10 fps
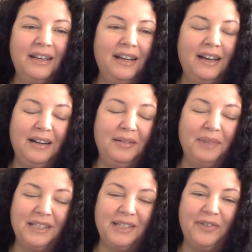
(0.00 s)

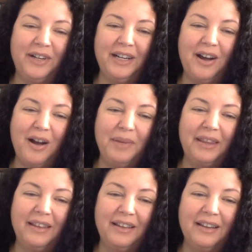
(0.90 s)
That's a very common
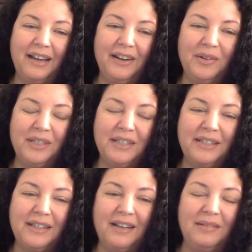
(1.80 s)
thing. I know it's
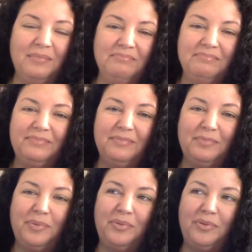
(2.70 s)

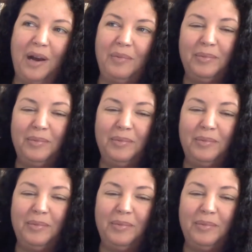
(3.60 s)
probably